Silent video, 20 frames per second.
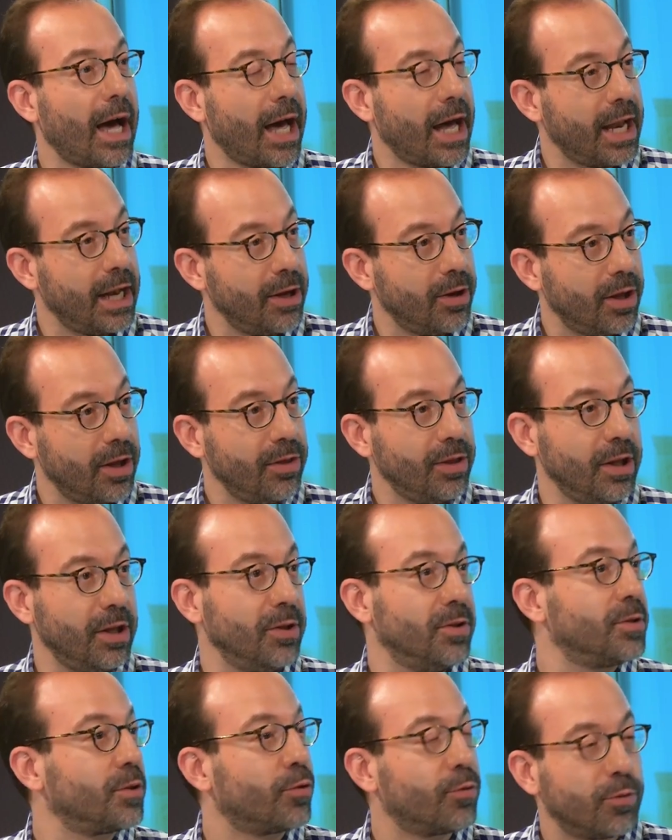And
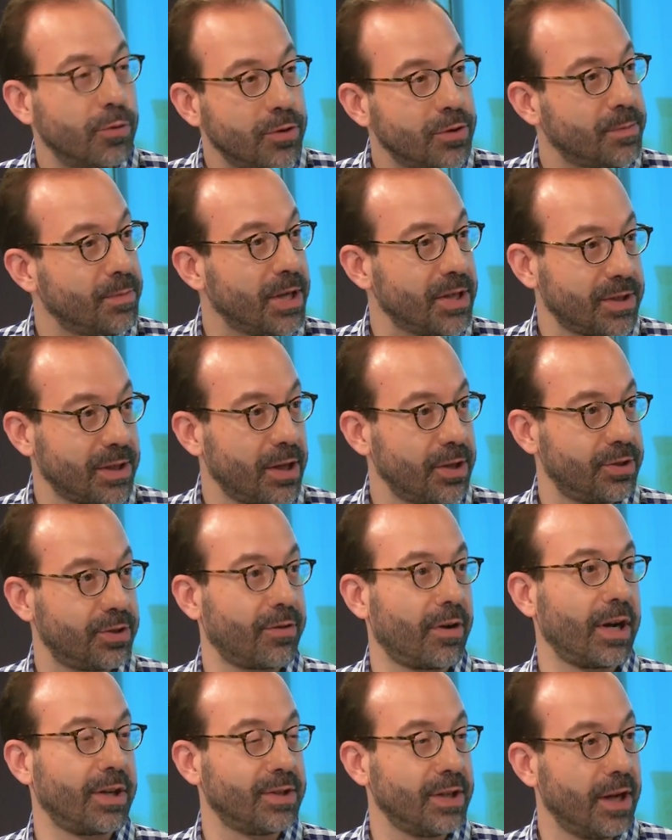these cruise missile
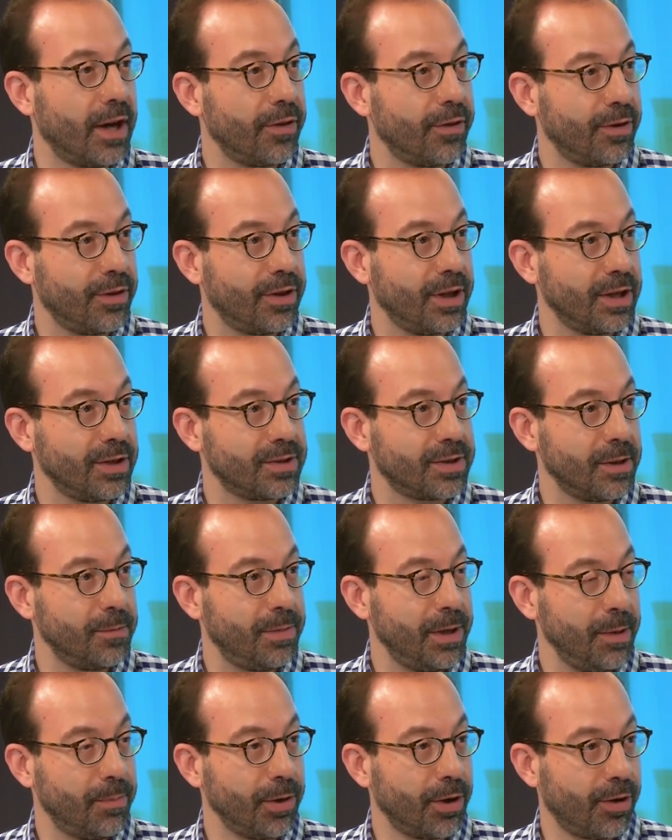strikes and other things
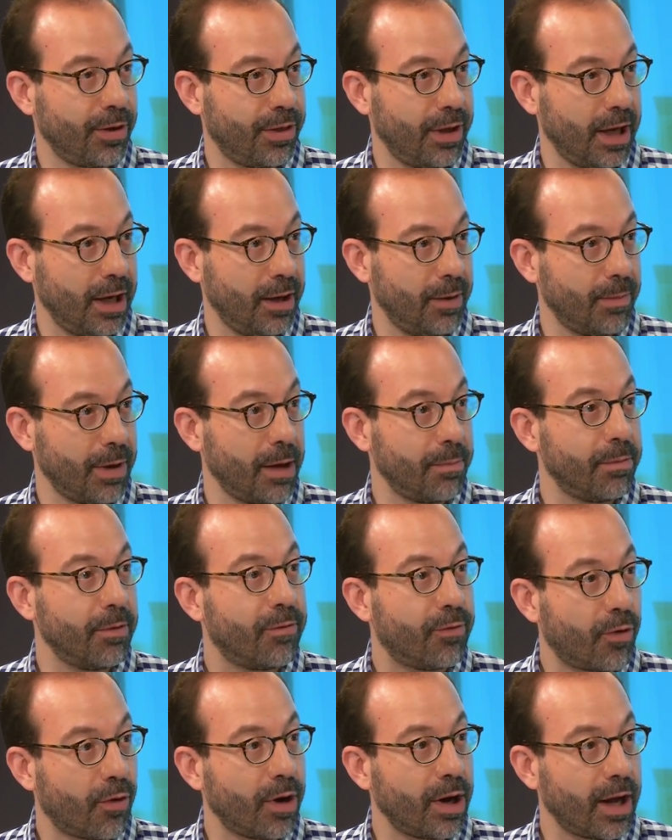that people are thinking about
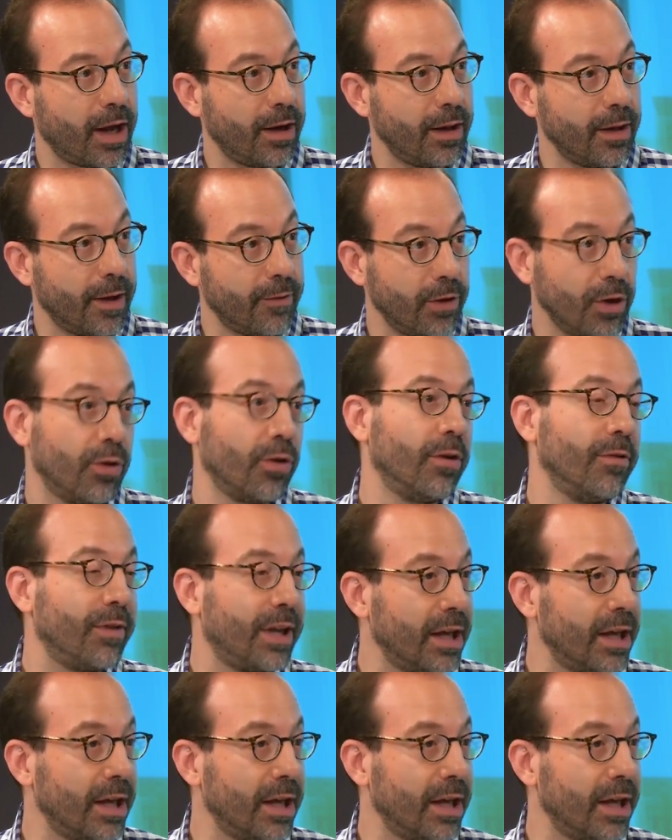before 9/11 could